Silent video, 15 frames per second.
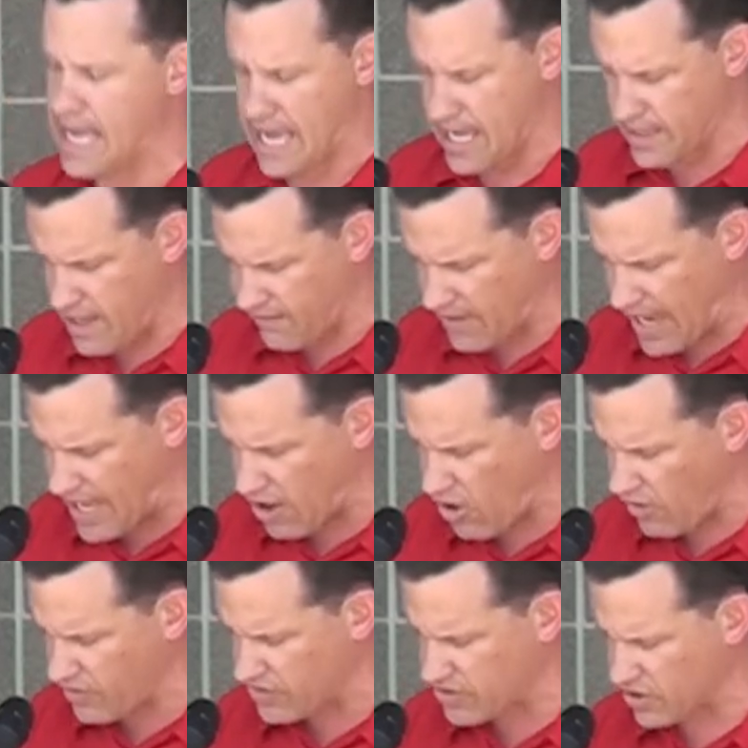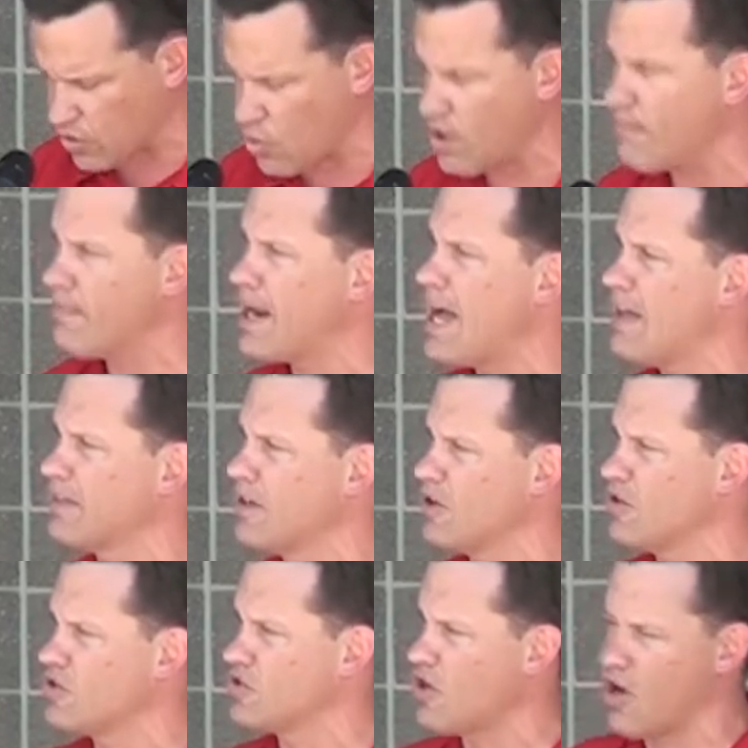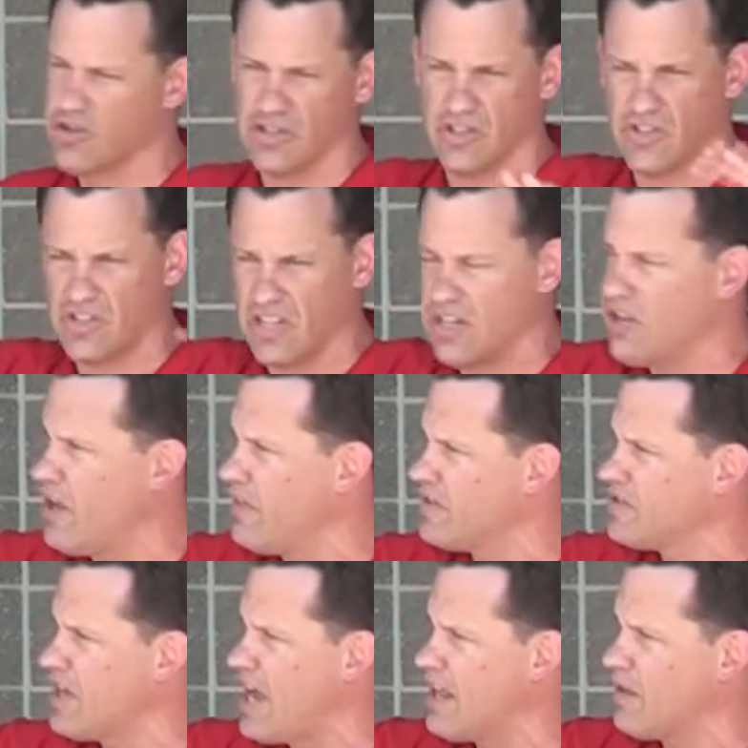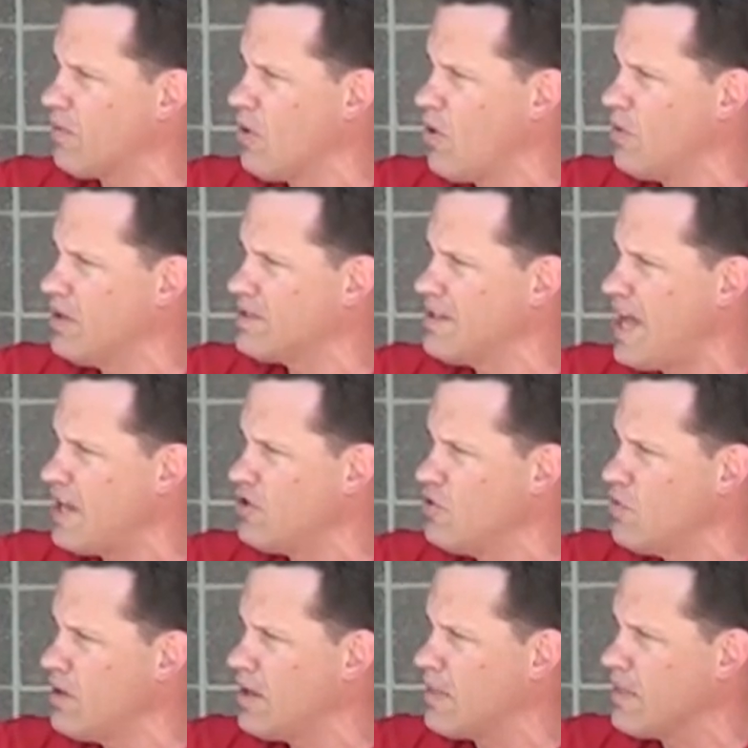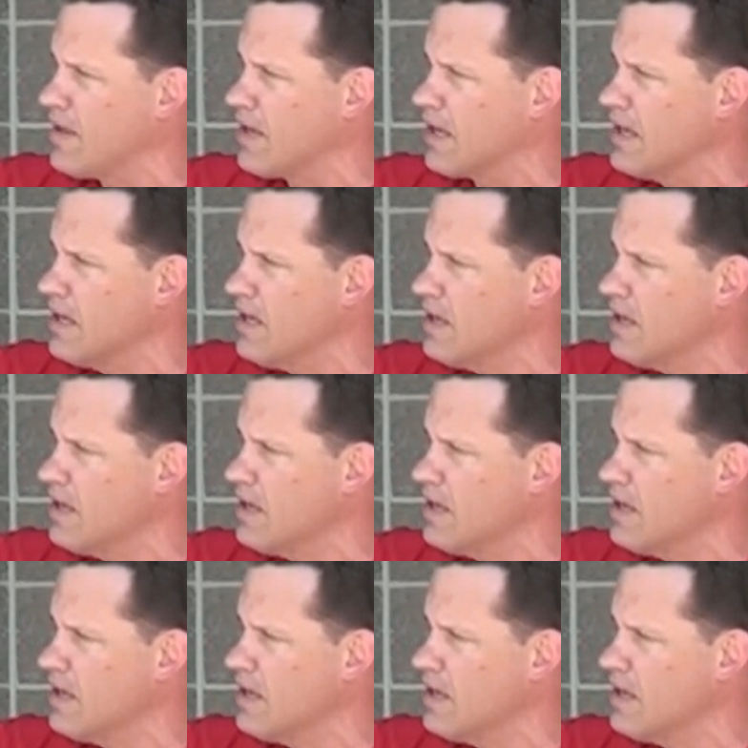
And they've got all this equipment out there in Sargent sitting on the side of the road, and it's not doing anything.